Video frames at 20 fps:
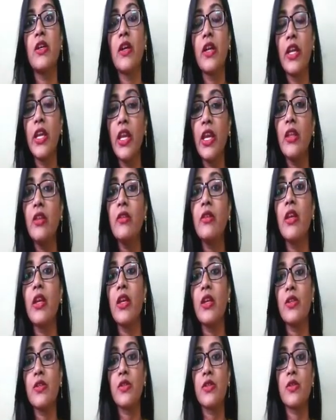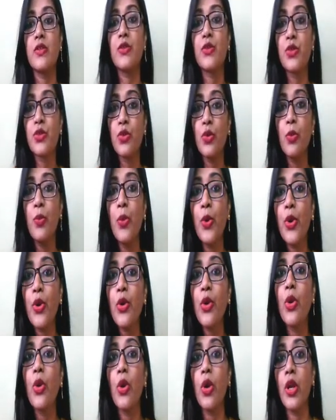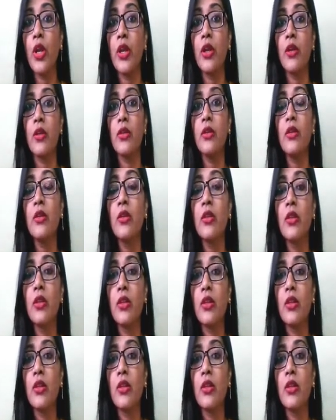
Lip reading: again gets supercoiled